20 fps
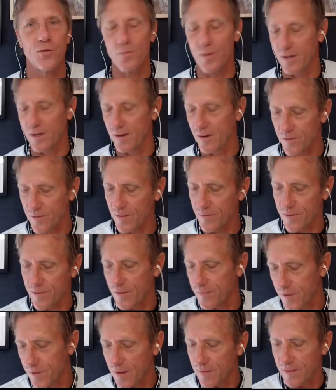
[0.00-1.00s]
human,
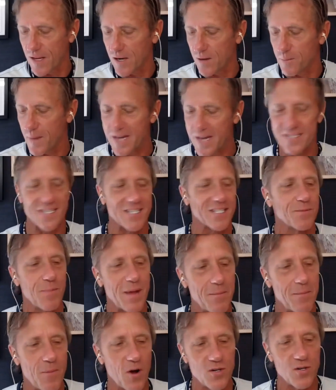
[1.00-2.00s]
the, the thing that
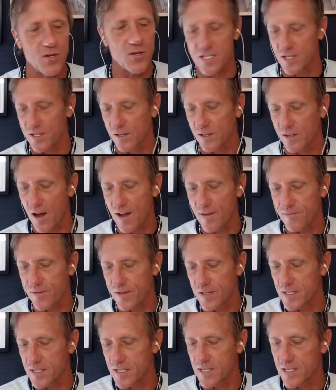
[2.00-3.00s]
amazes me most in
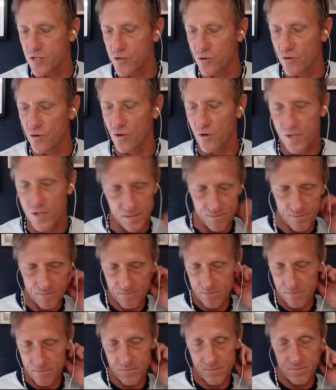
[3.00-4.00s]
life is, is you
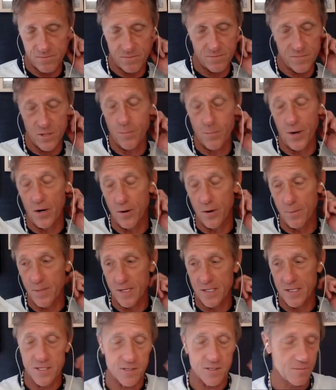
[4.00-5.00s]
look at the
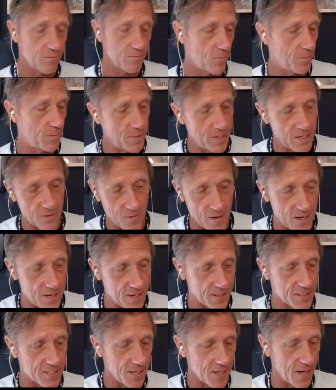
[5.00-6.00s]
pyramids would be
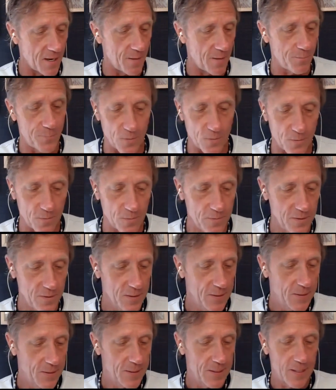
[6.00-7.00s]
a great example,
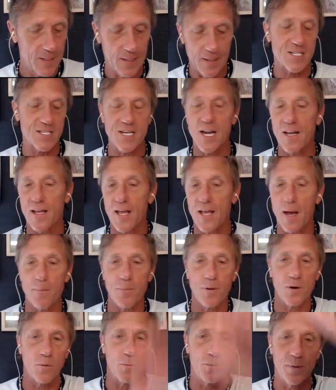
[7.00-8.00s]
the state
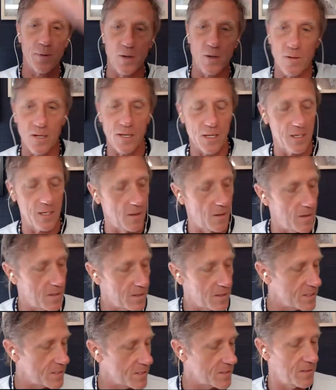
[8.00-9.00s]
capitol building in
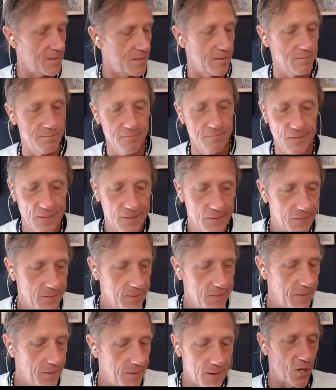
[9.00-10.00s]
Austin,
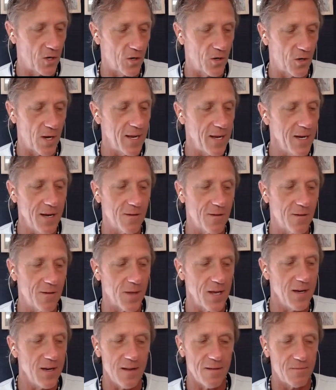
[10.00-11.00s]
you know, any
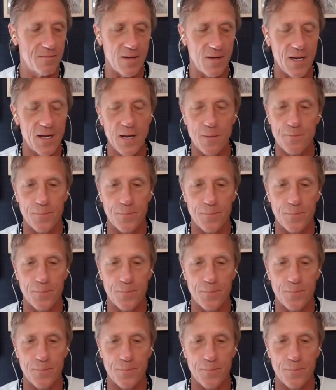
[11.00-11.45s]
of any